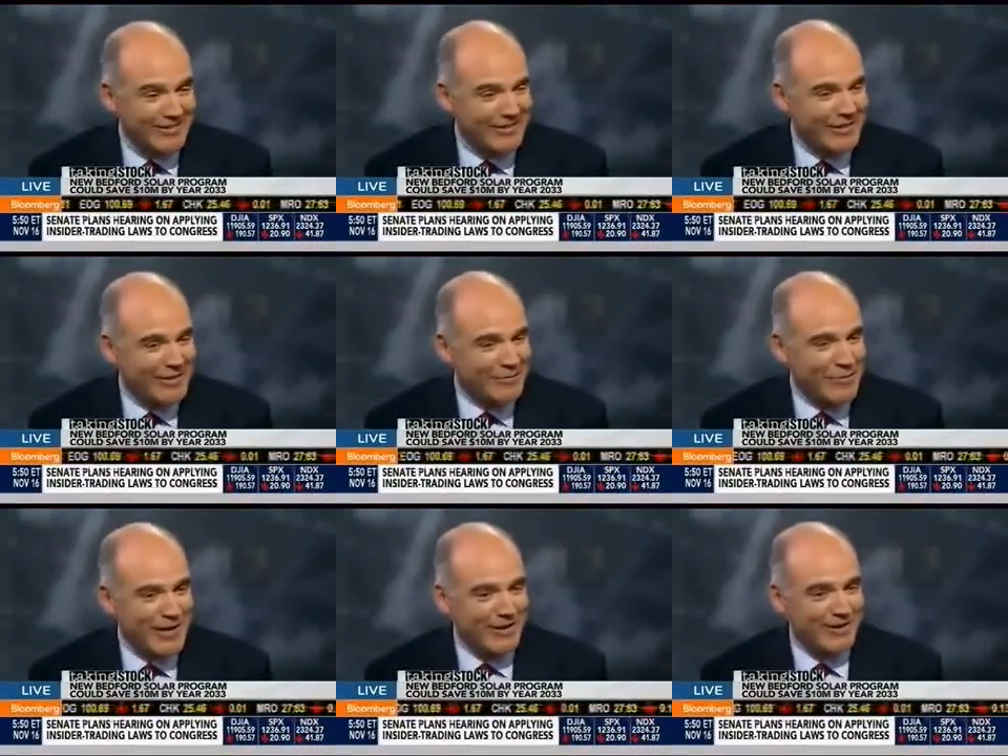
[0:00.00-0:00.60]

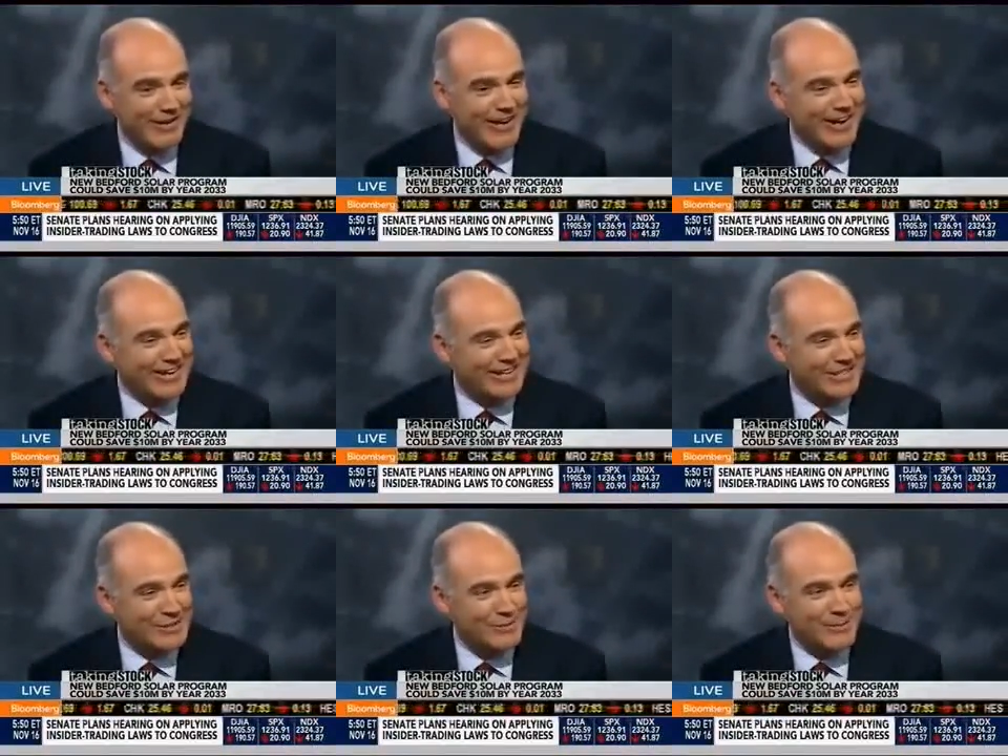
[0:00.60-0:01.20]
And Mayor
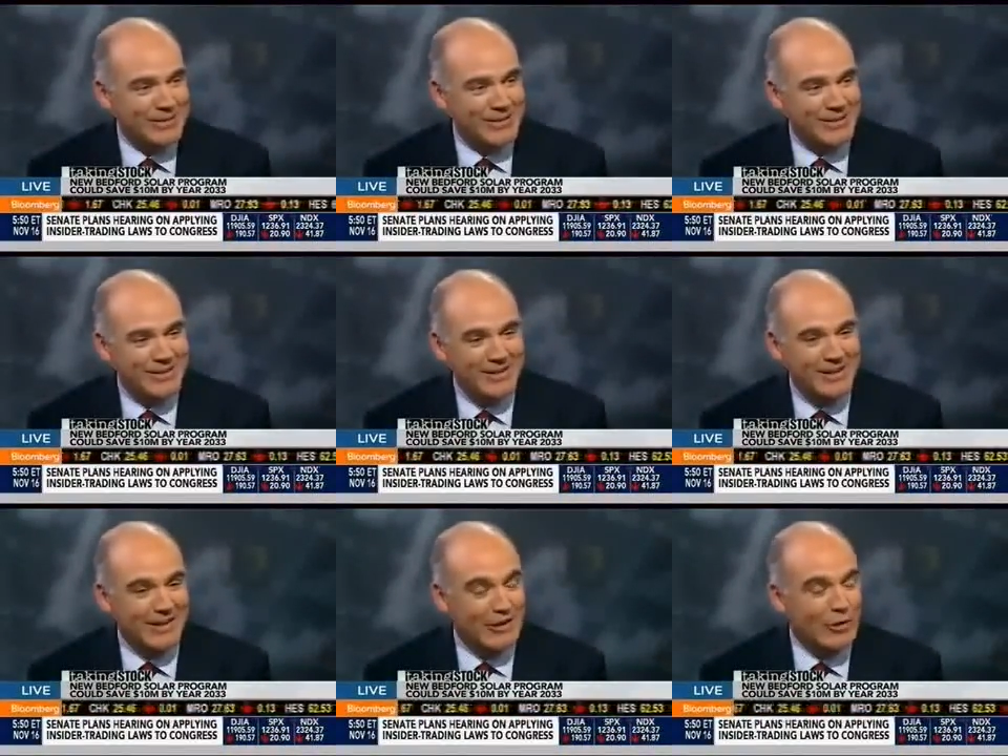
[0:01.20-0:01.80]
Lang has been
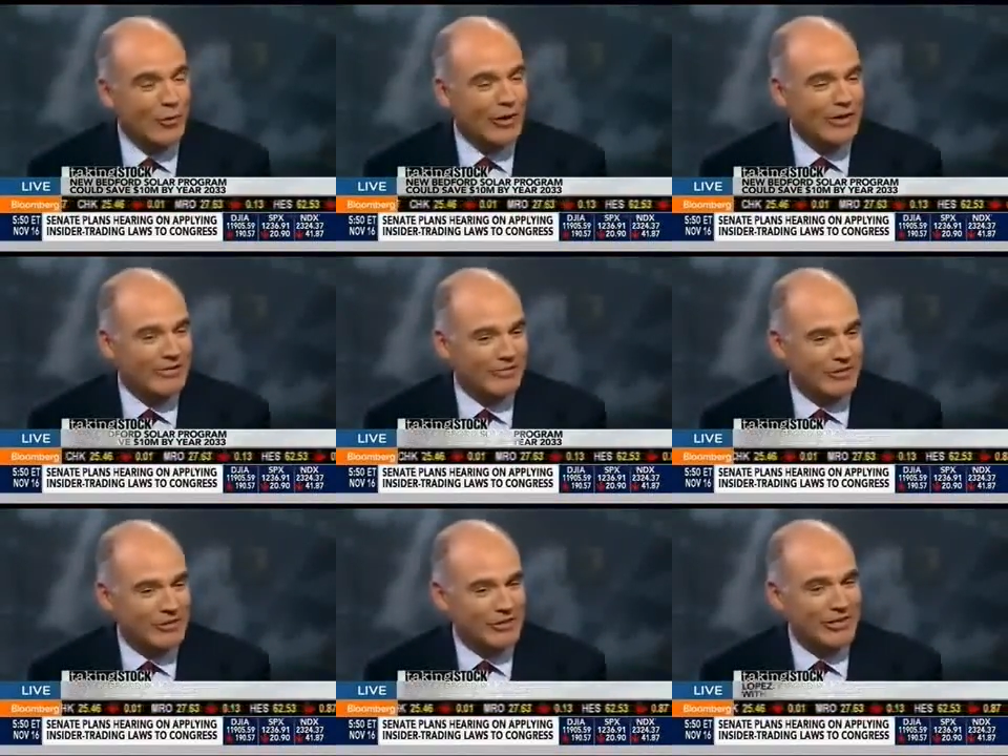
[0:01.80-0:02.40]
a
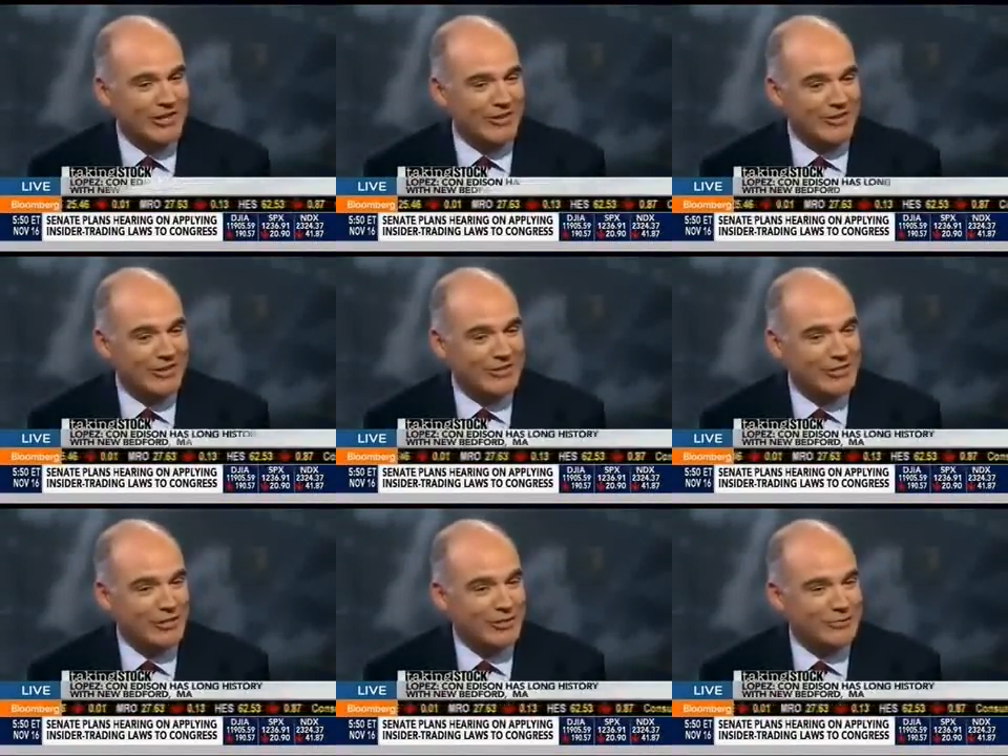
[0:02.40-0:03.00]
great
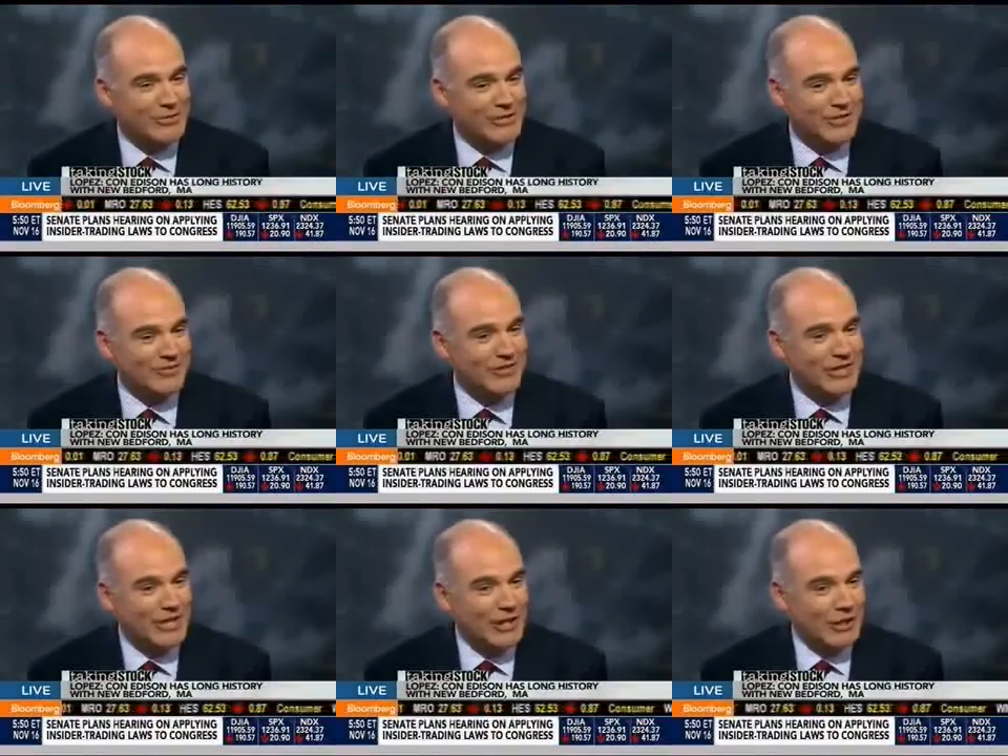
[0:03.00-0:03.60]
visionary in terms
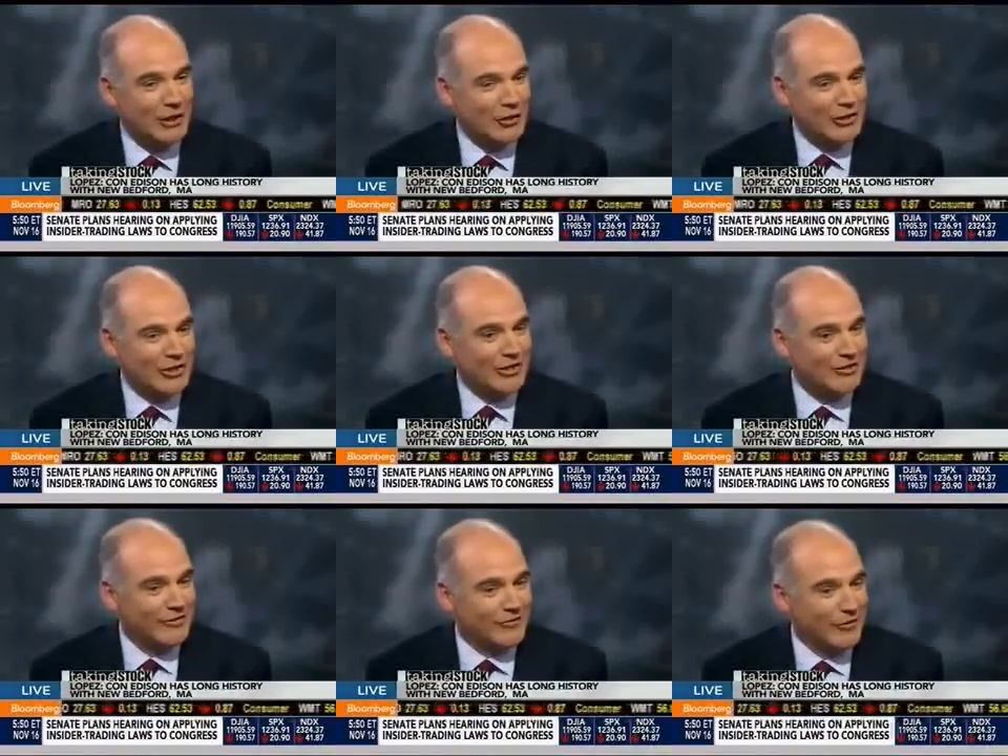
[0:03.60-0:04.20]
of
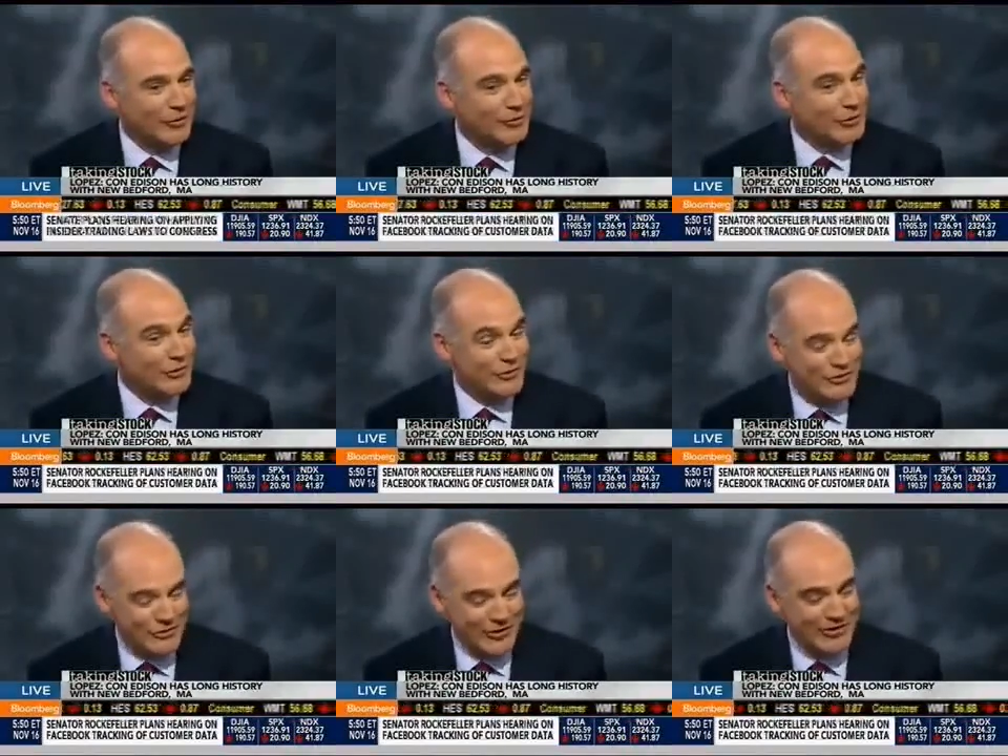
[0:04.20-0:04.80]
looking to the
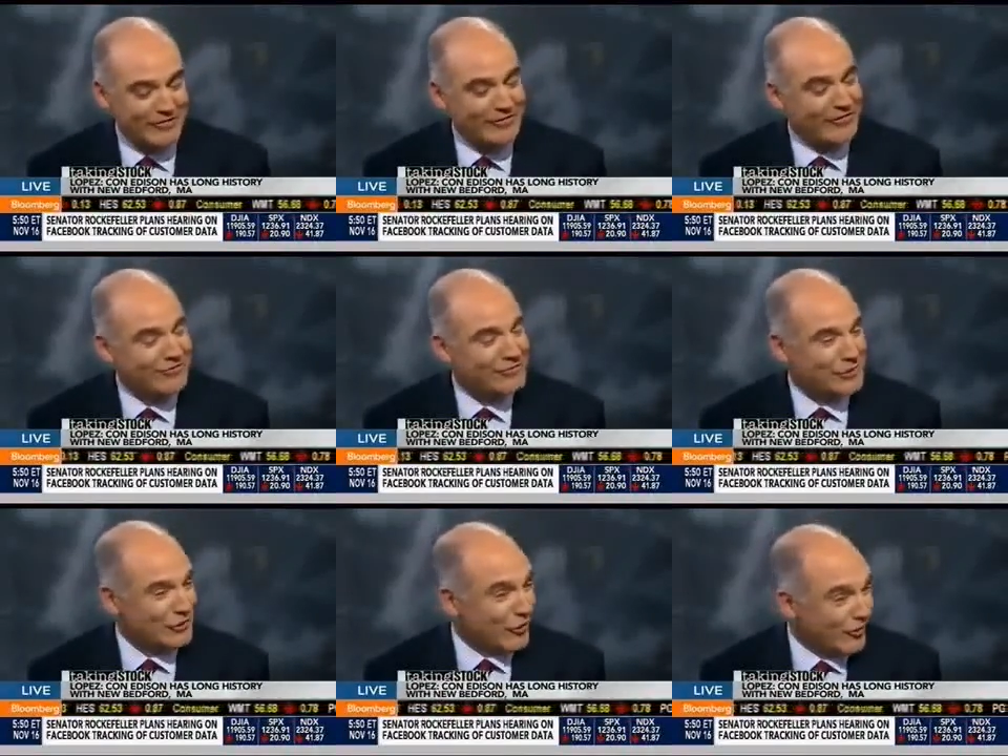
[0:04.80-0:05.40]
future, trying
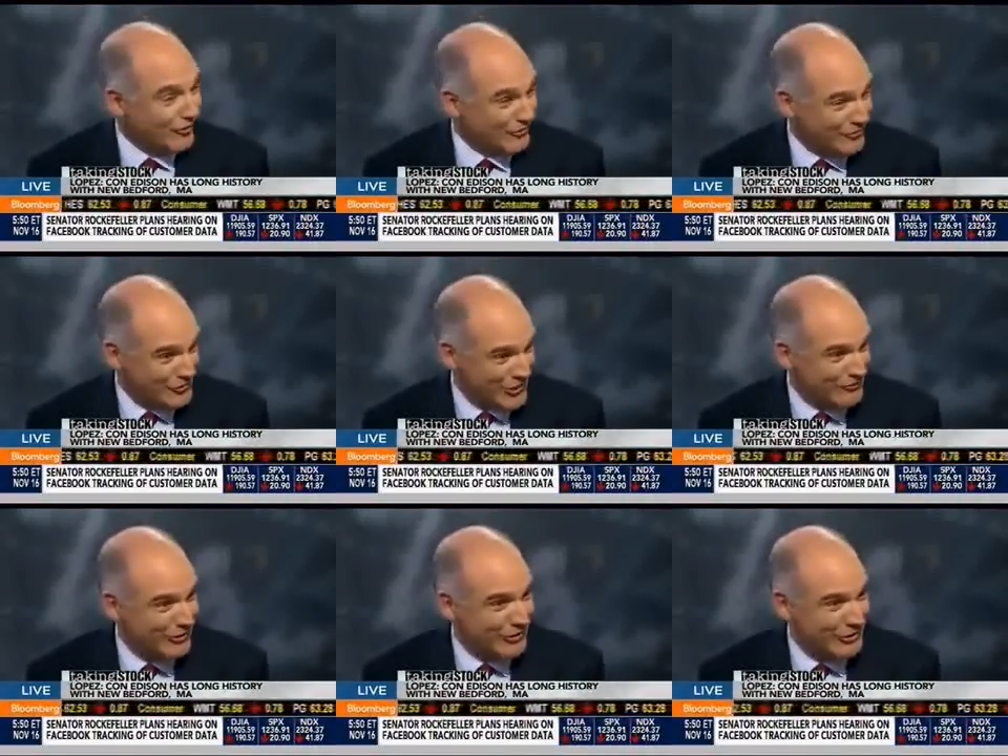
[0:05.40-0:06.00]
to solve
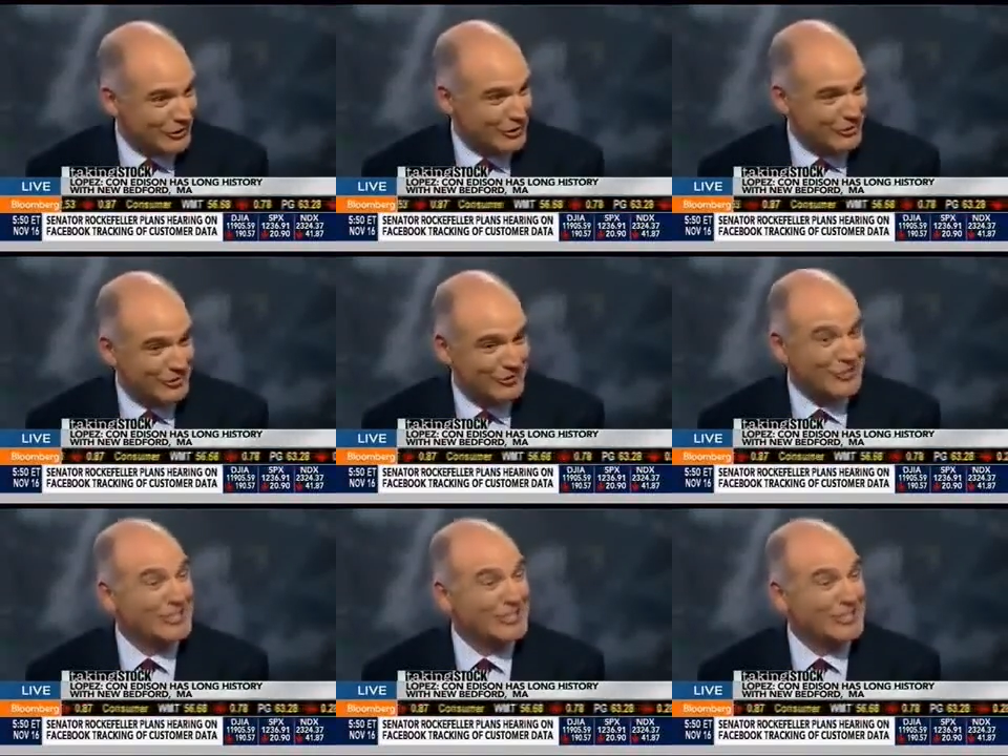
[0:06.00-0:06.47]
several issues,